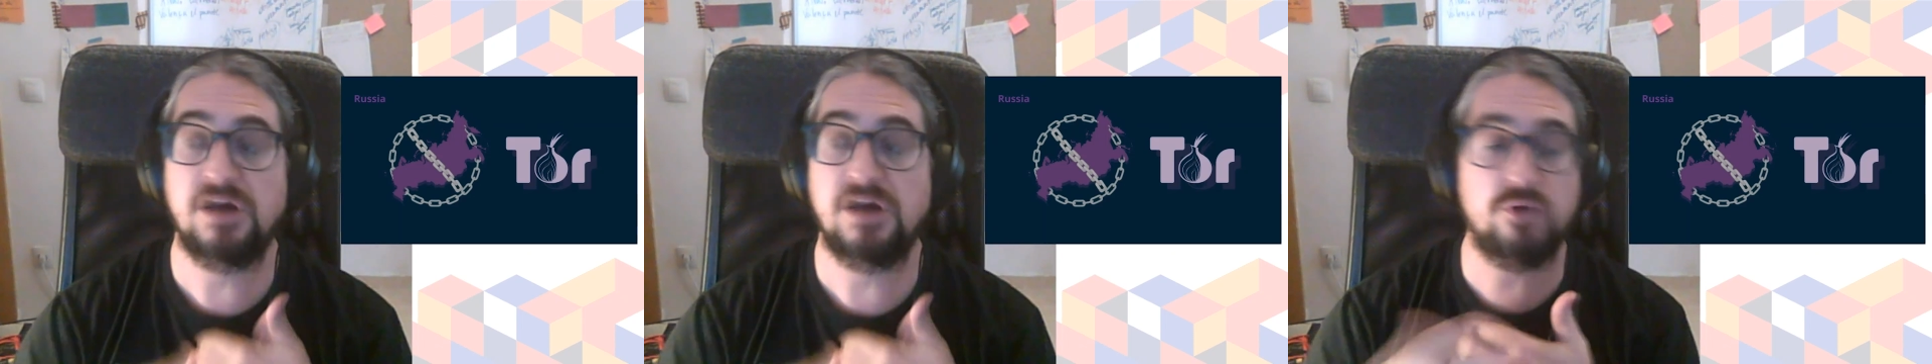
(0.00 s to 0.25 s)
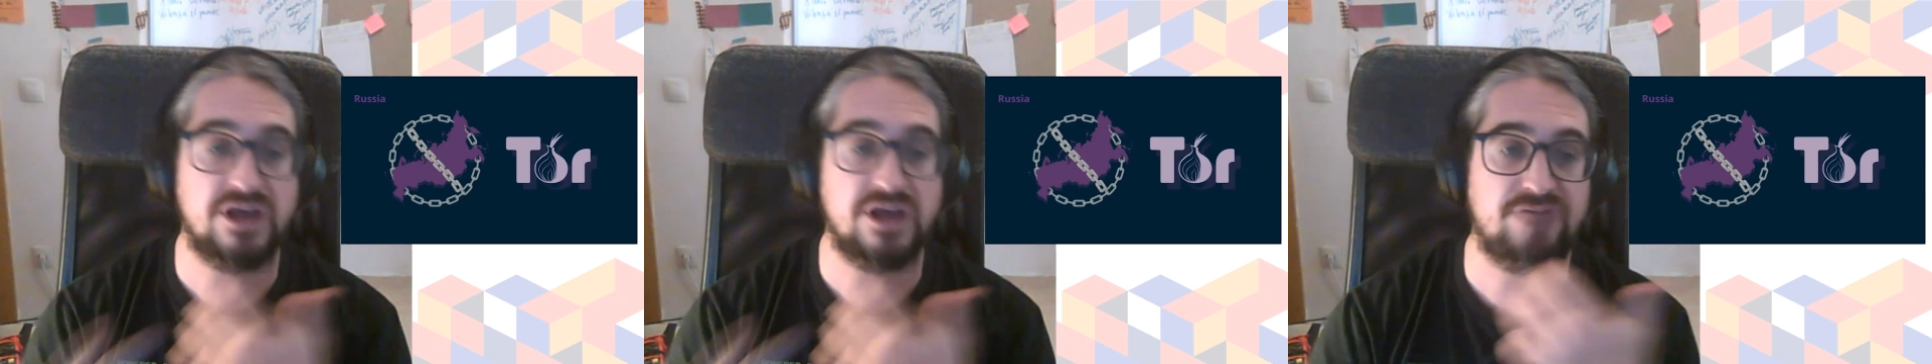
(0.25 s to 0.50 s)

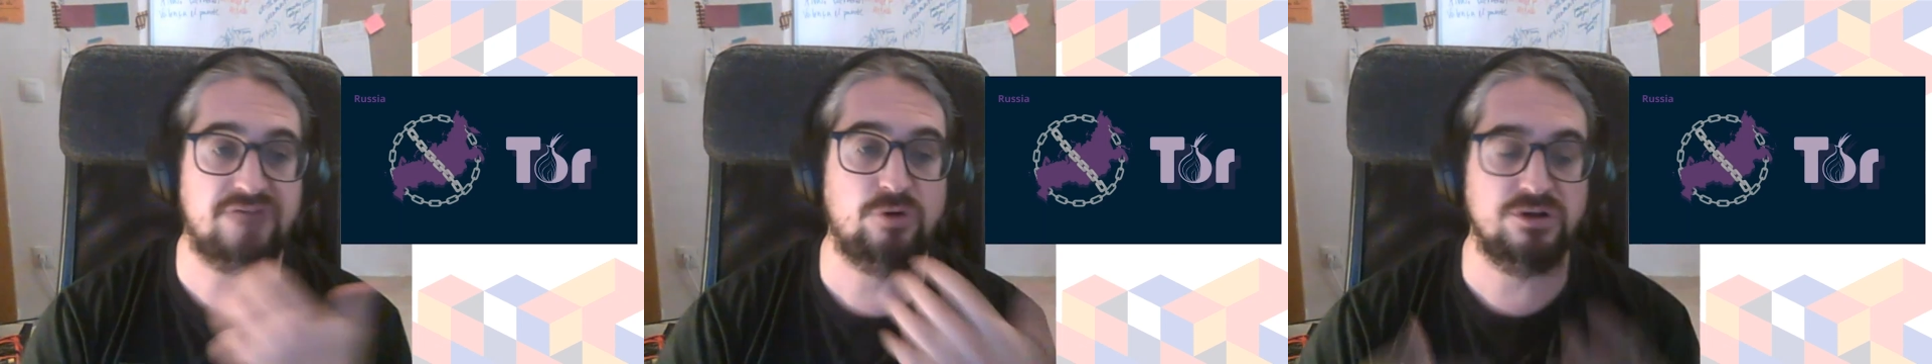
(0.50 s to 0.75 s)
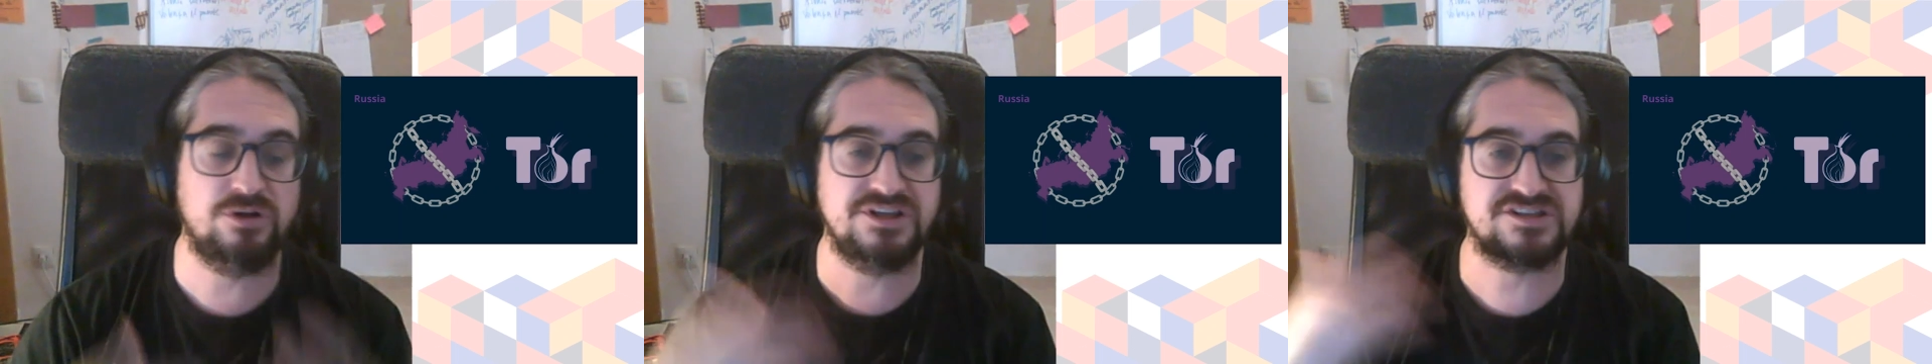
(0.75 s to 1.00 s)
and we have
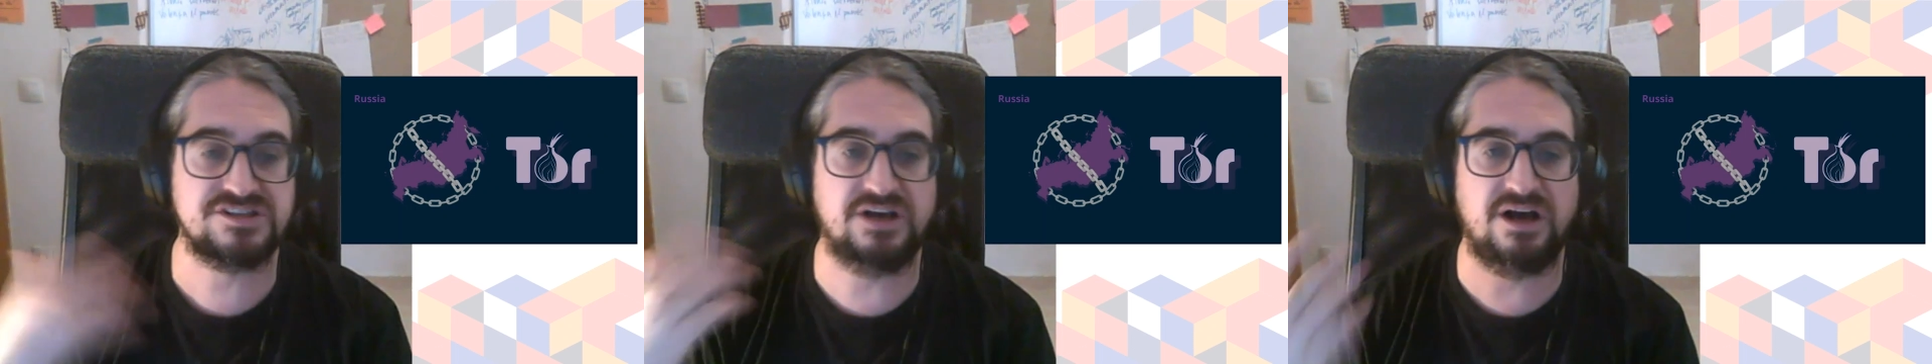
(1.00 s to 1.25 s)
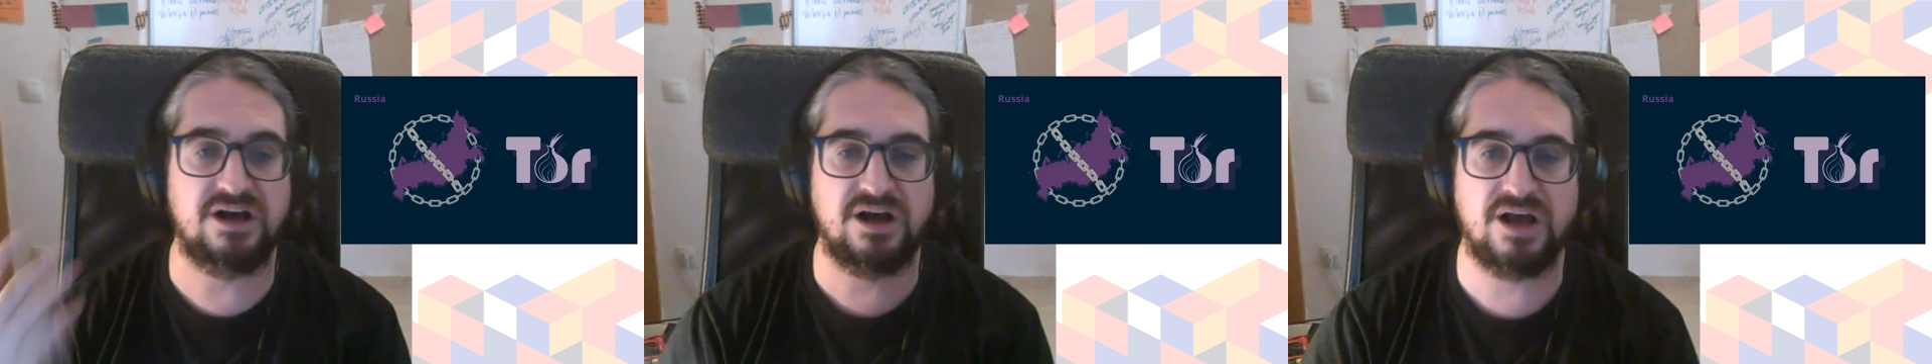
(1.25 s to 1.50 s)
all this
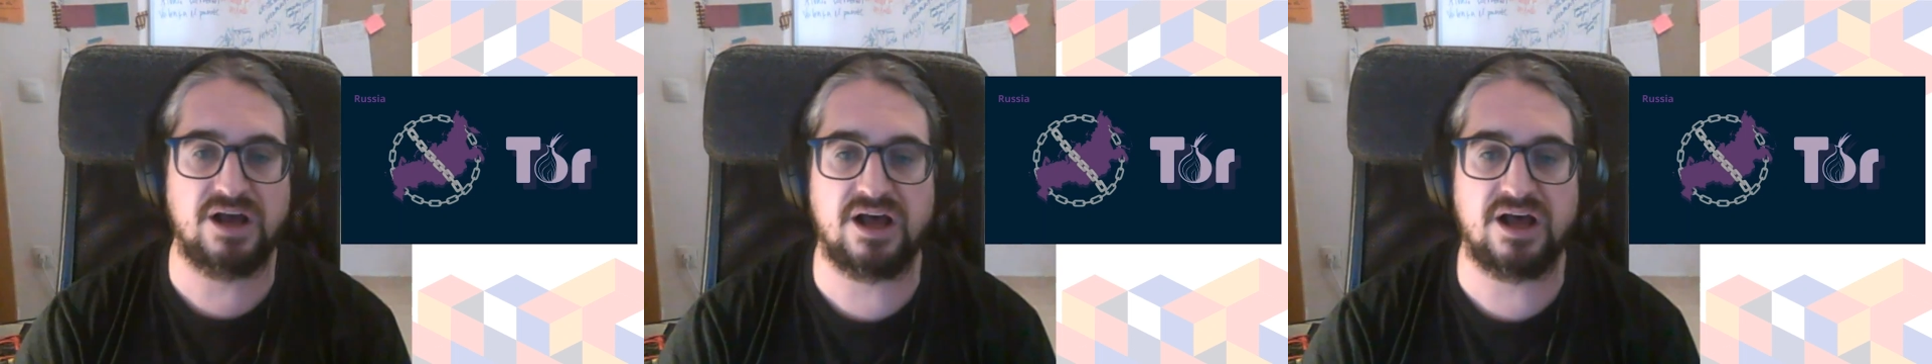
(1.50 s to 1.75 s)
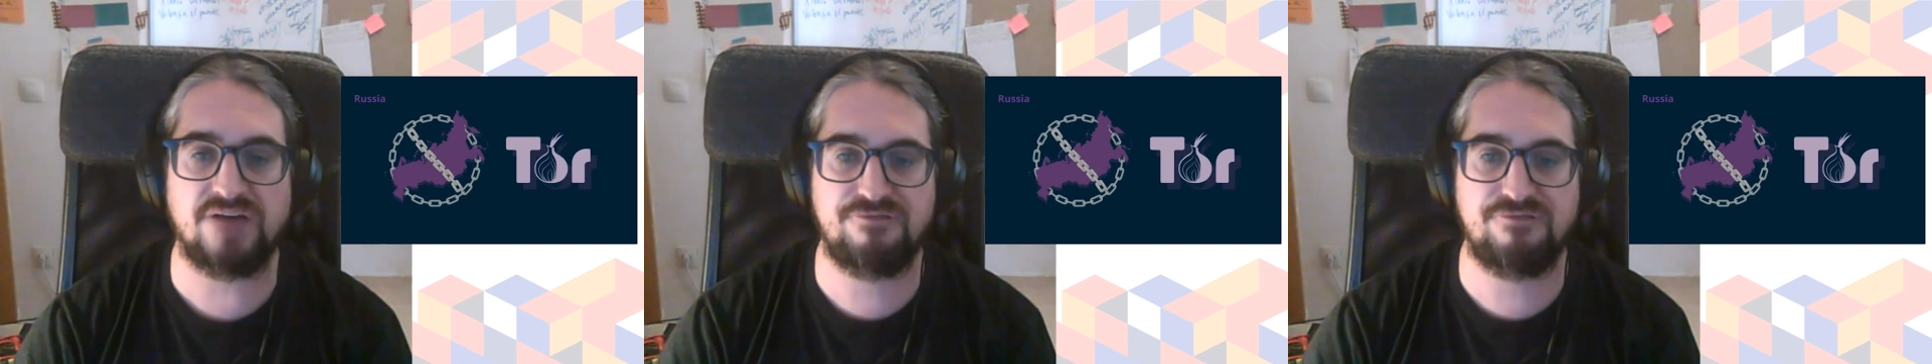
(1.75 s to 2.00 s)

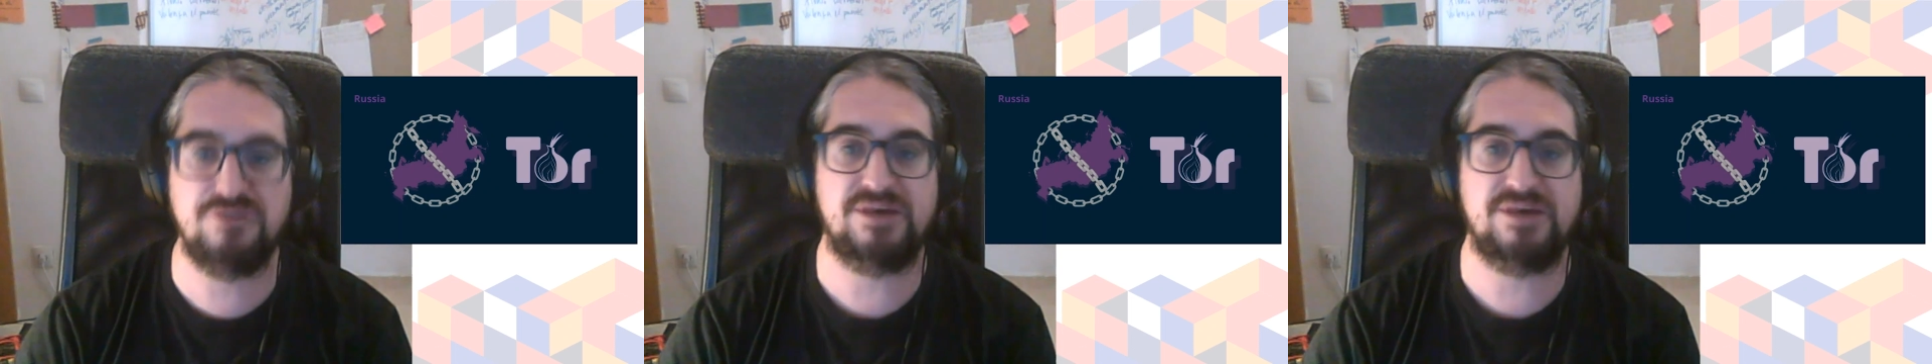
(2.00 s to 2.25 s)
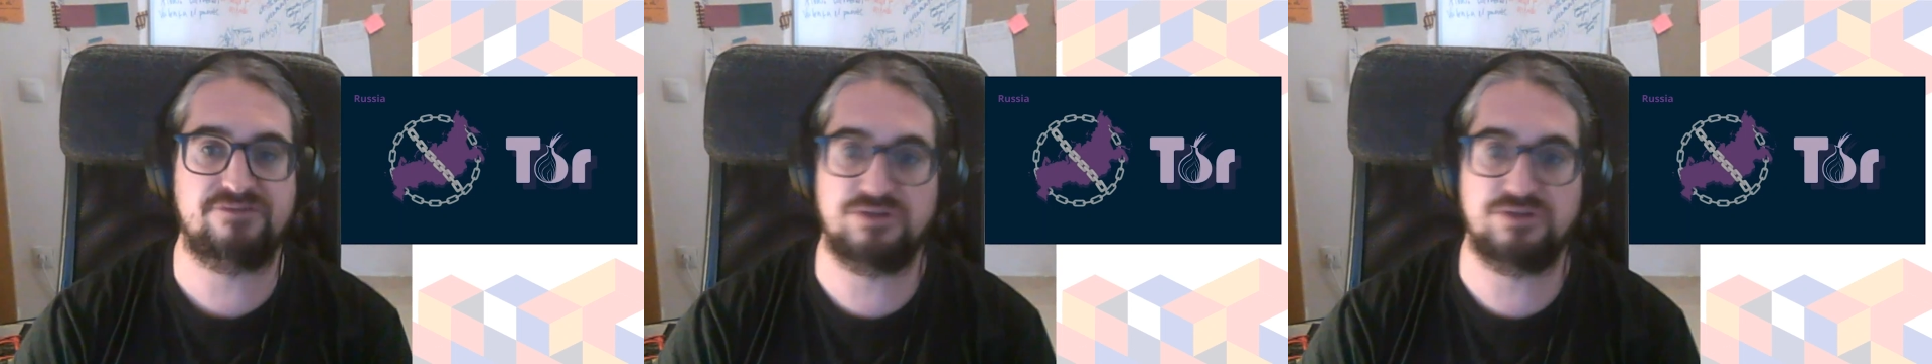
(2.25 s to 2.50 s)

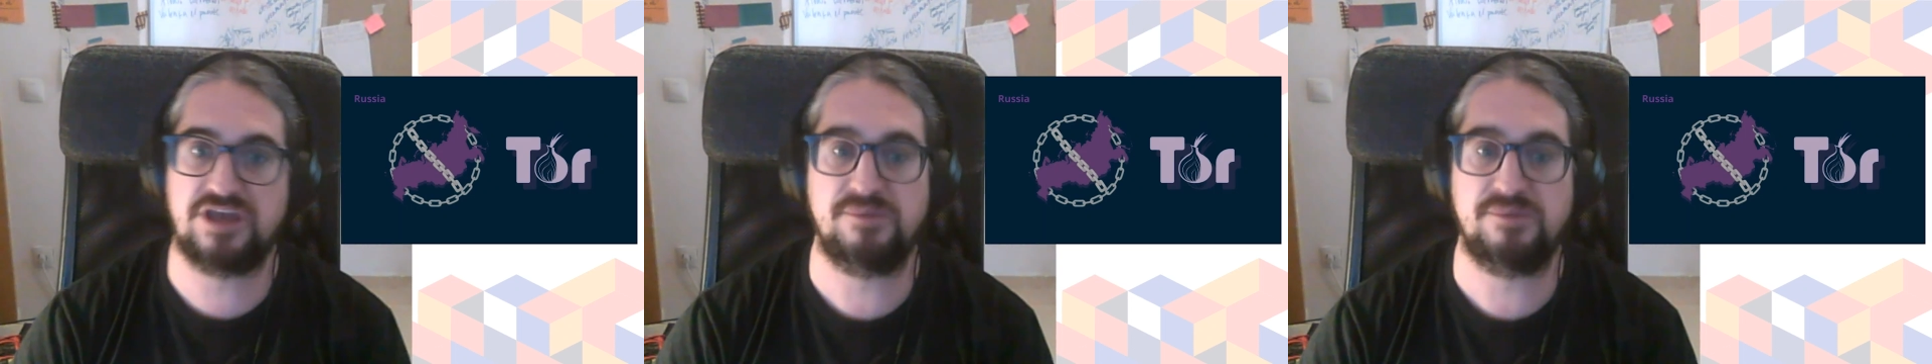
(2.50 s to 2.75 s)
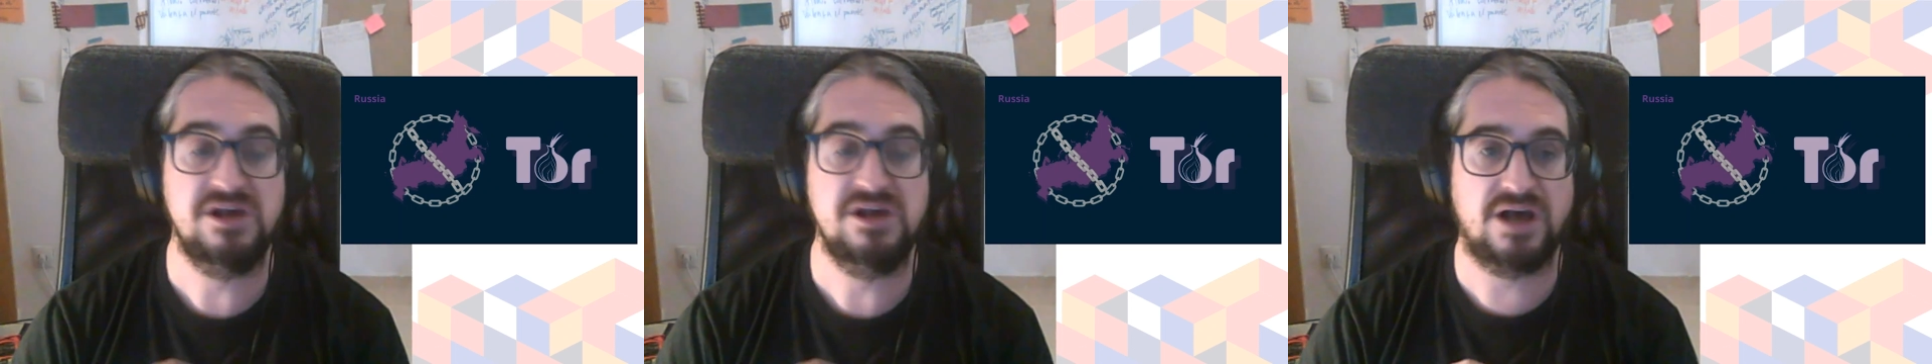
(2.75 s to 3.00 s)
feedback from them.